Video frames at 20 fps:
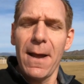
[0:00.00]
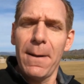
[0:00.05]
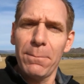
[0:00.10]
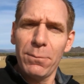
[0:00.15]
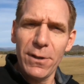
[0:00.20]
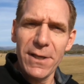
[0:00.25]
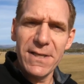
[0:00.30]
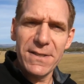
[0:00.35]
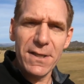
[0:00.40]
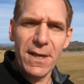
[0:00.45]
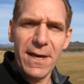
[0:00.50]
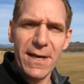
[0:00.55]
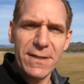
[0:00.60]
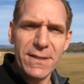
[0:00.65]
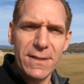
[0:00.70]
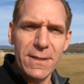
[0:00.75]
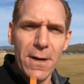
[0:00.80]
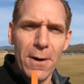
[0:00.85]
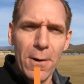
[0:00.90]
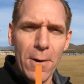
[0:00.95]
please let
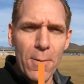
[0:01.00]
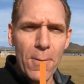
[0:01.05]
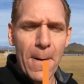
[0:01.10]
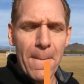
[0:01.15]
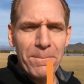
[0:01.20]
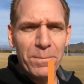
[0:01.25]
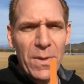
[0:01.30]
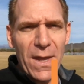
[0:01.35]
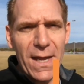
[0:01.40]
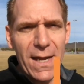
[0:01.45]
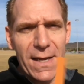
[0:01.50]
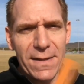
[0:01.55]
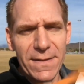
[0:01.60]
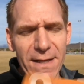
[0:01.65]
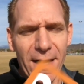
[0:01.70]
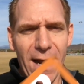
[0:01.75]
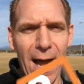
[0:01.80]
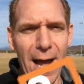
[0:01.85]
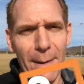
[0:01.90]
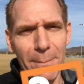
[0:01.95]
us know in
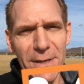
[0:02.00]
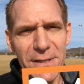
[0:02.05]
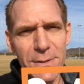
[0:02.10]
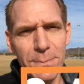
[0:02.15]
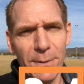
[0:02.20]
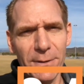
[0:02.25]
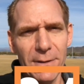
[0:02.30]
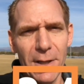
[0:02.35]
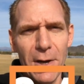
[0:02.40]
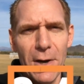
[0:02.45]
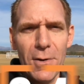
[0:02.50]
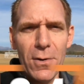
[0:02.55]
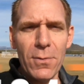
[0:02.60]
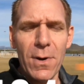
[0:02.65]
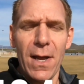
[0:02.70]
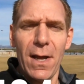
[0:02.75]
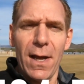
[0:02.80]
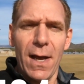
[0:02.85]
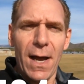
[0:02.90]
the comments below.